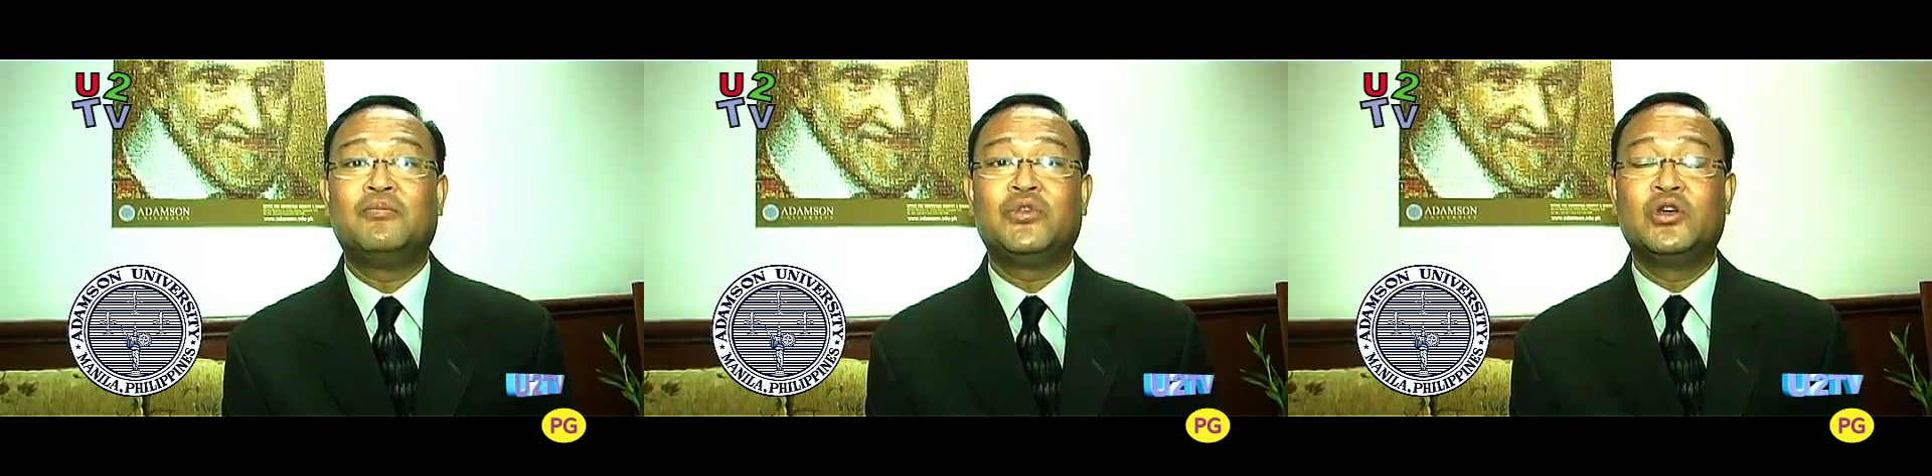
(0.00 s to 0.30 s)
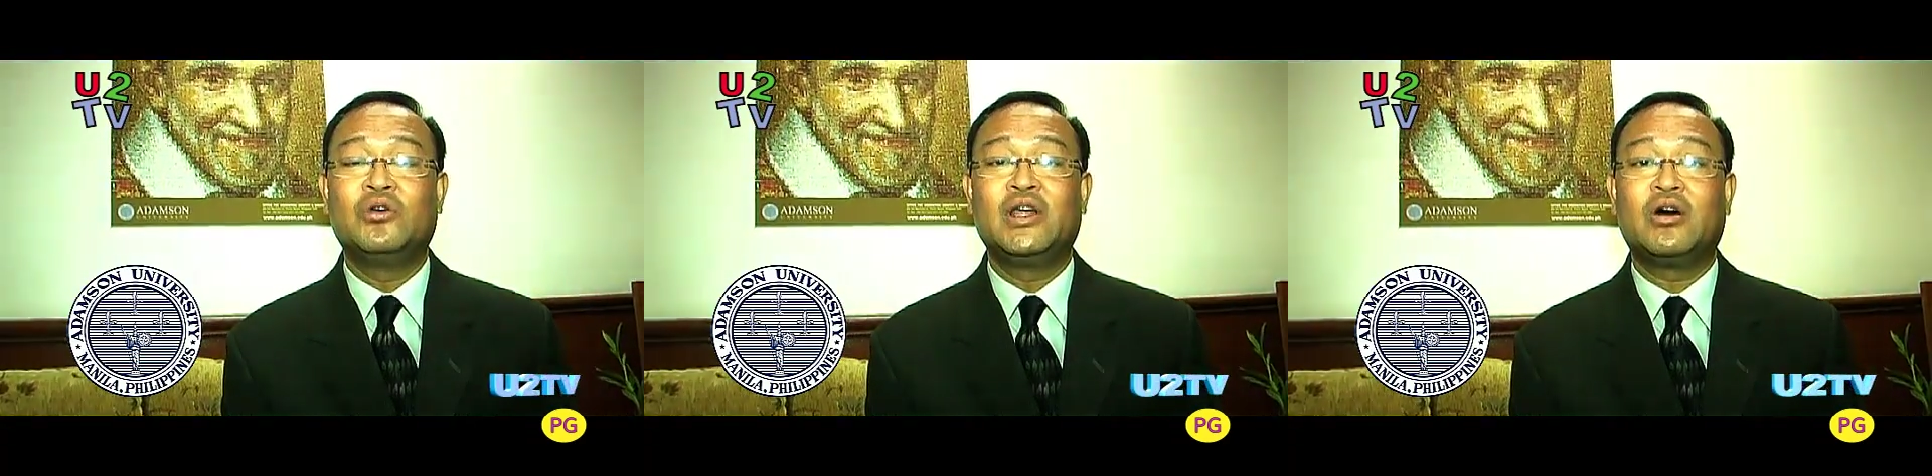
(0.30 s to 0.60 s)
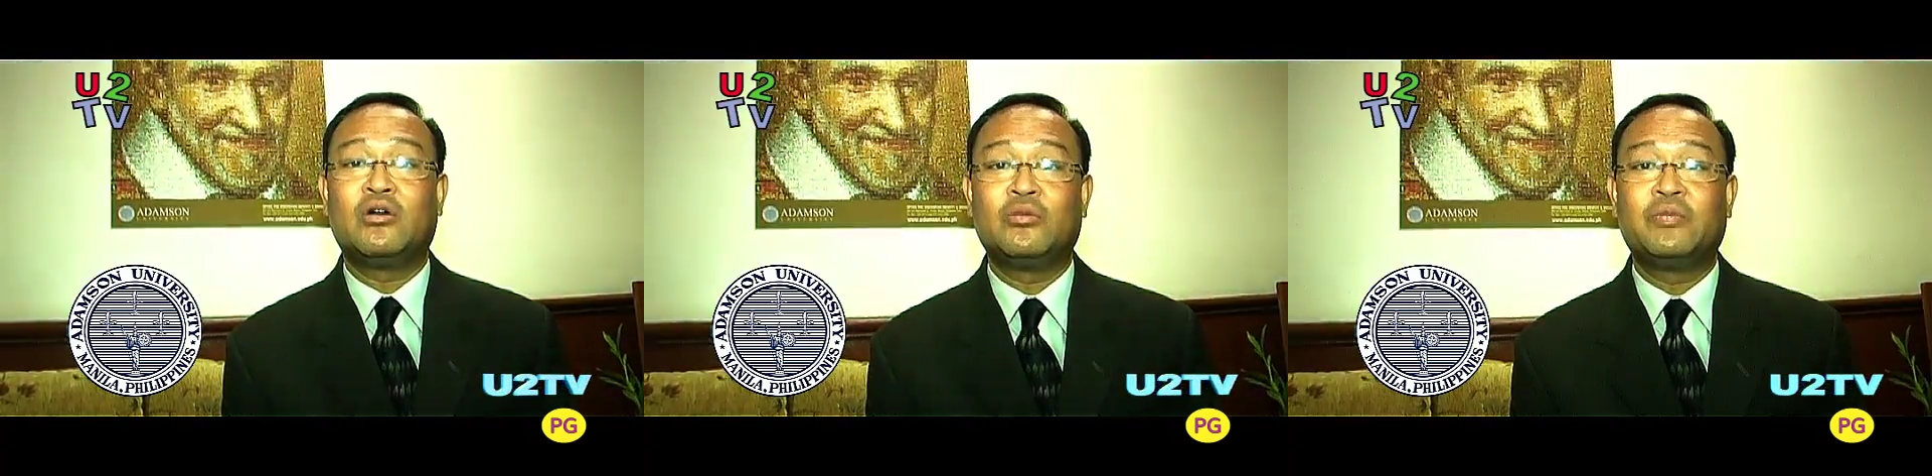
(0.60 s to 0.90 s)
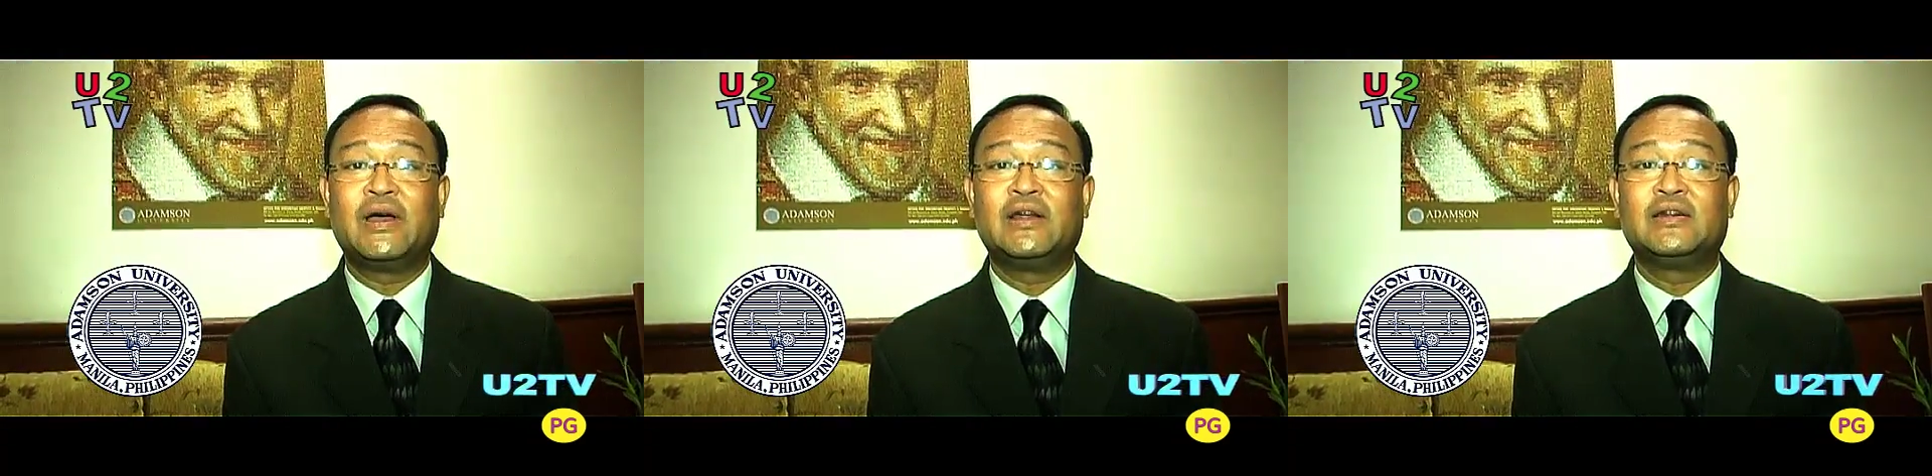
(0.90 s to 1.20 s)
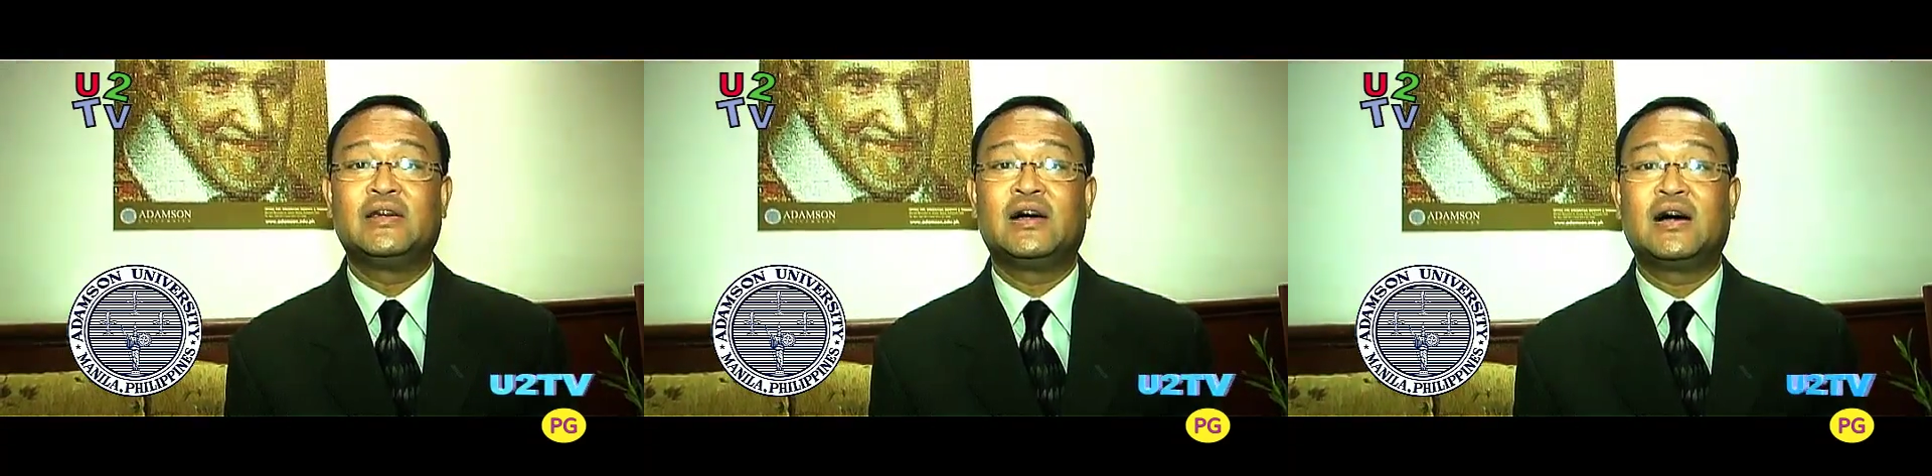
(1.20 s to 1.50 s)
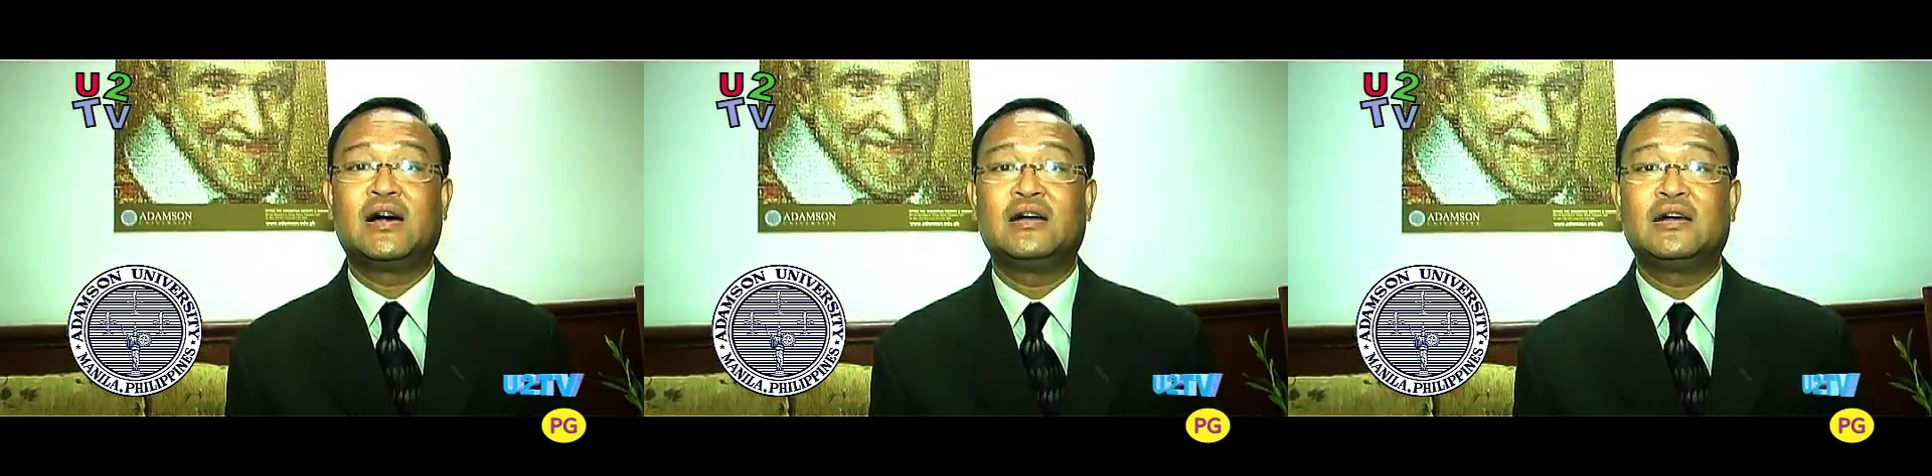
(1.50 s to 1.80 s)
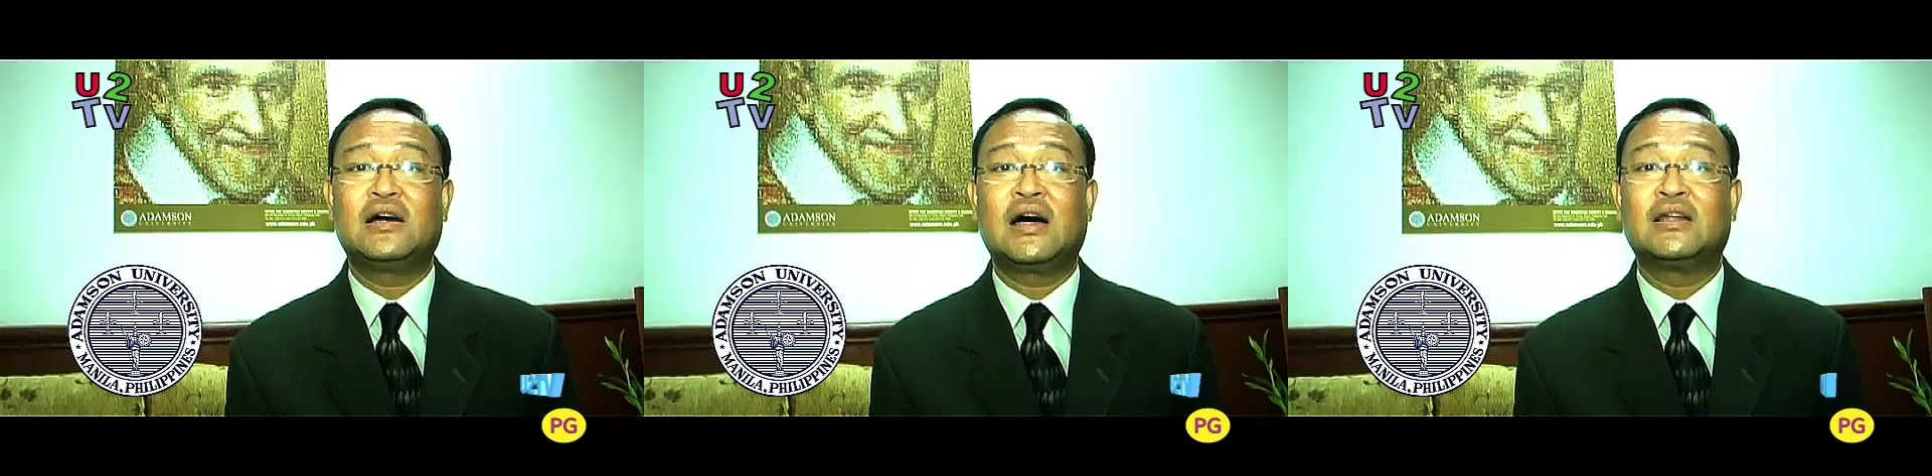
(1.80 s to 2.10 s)
newly opened uh,
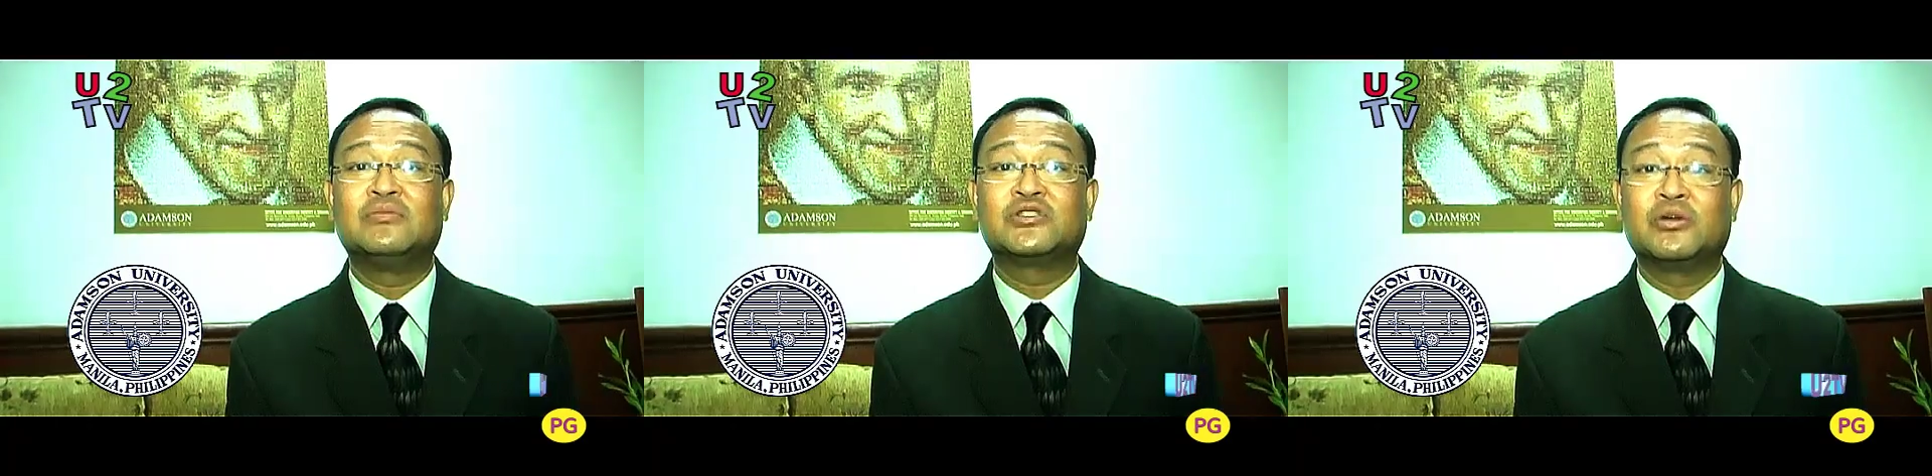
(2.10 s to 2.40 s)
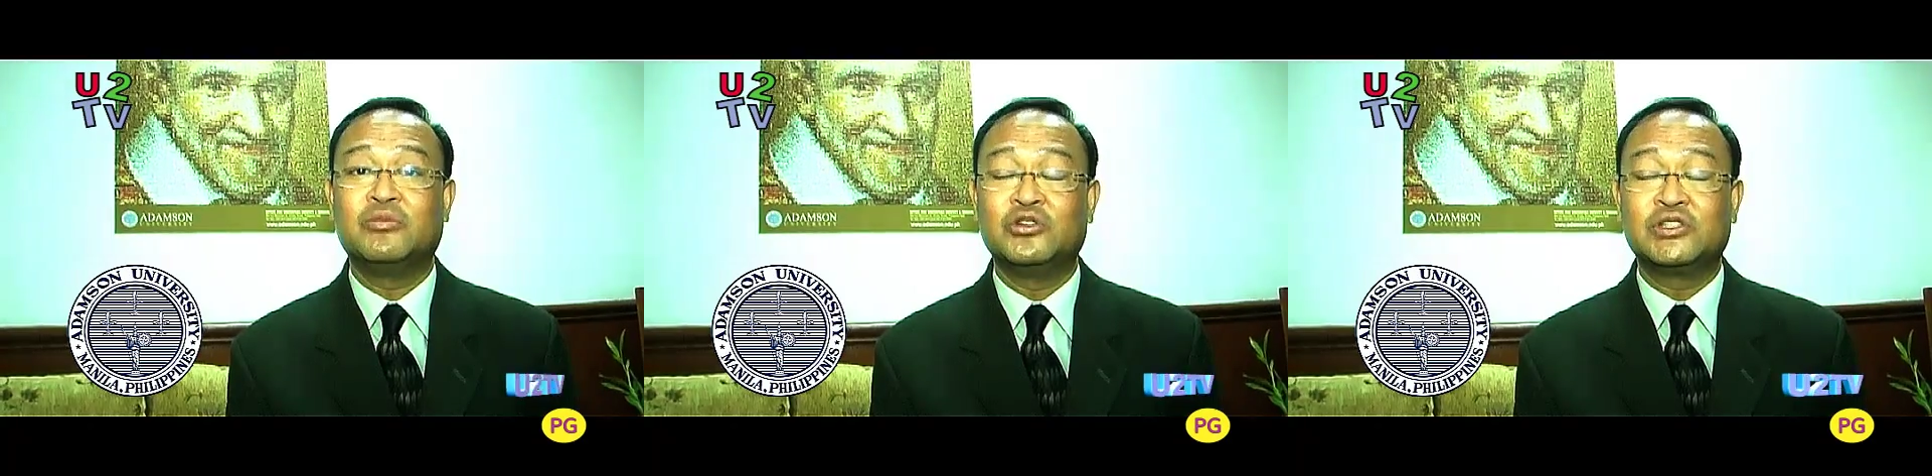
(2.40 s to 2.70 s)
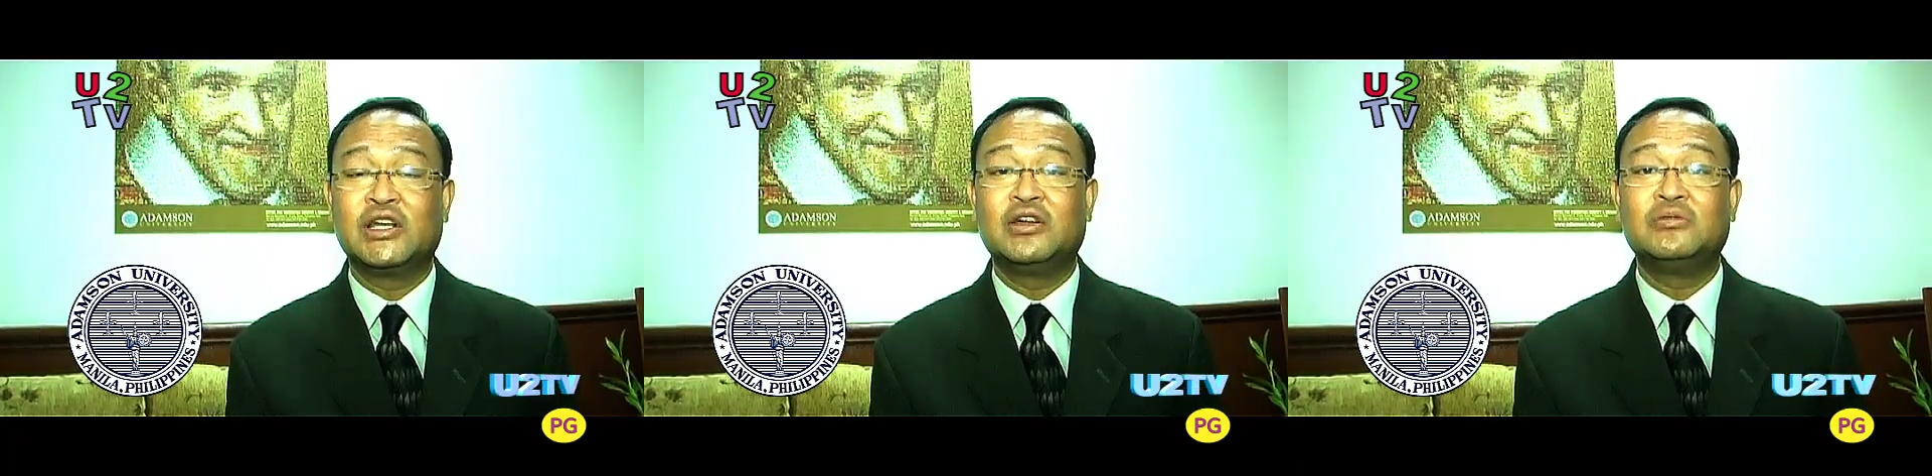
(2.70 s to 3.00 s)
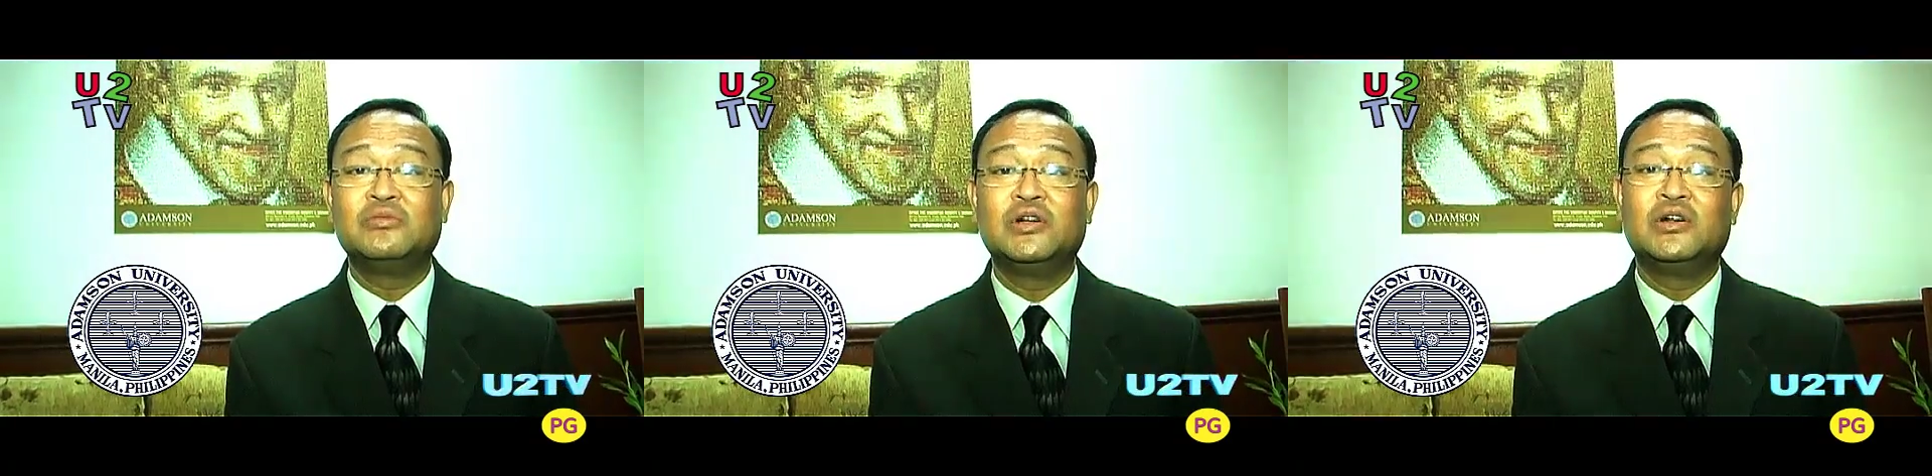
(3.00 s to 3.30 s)
Adamson Museum,